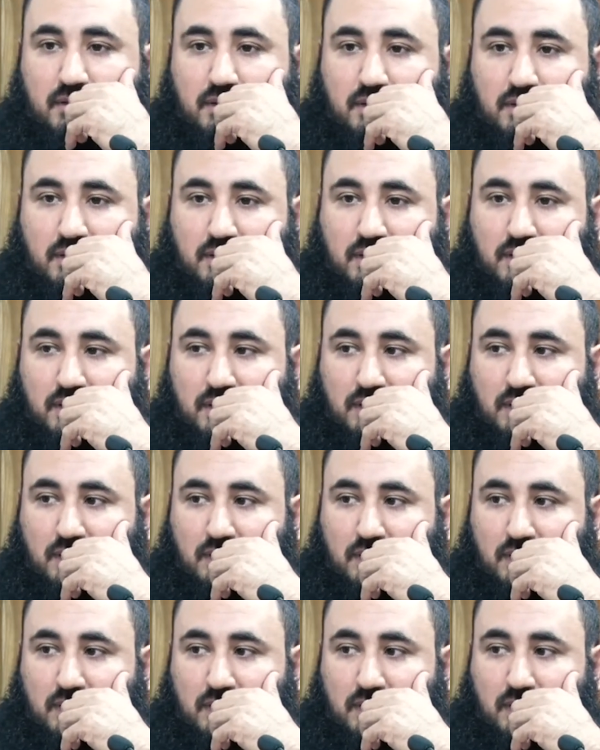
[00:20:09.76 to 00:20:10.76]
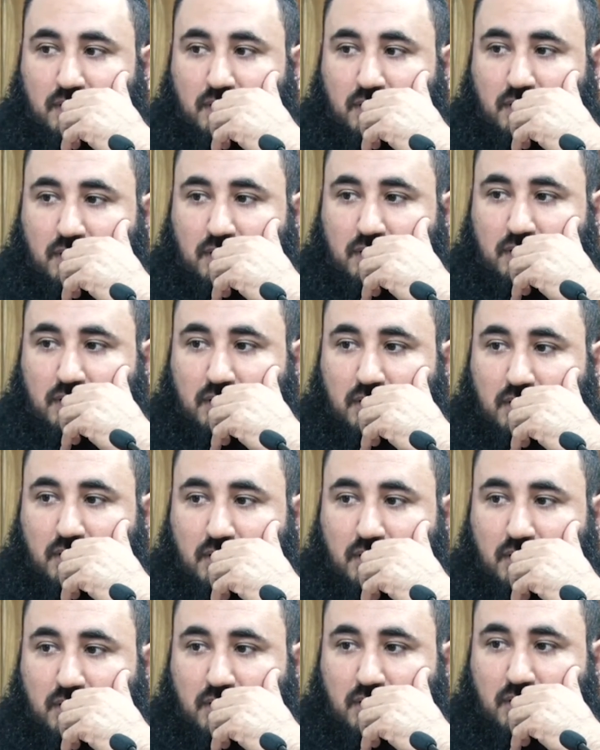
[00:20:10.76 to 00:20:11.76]

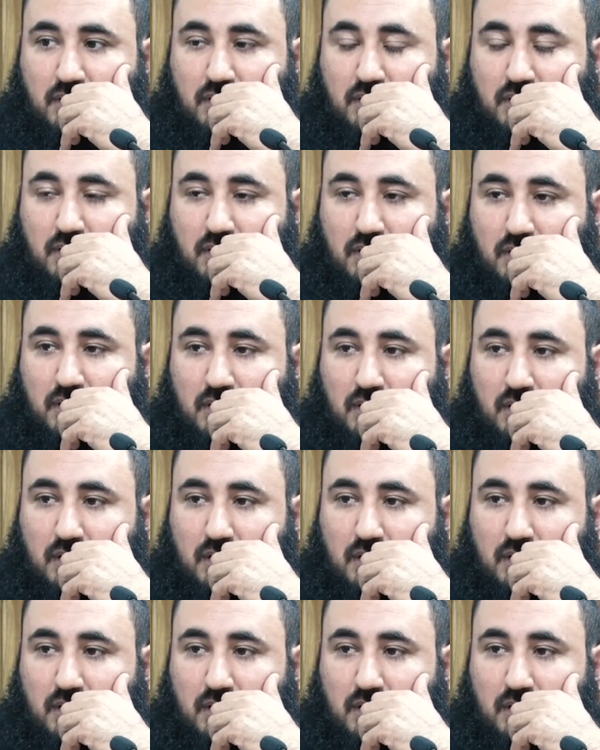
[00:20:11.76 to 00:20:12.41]
(no one is talking)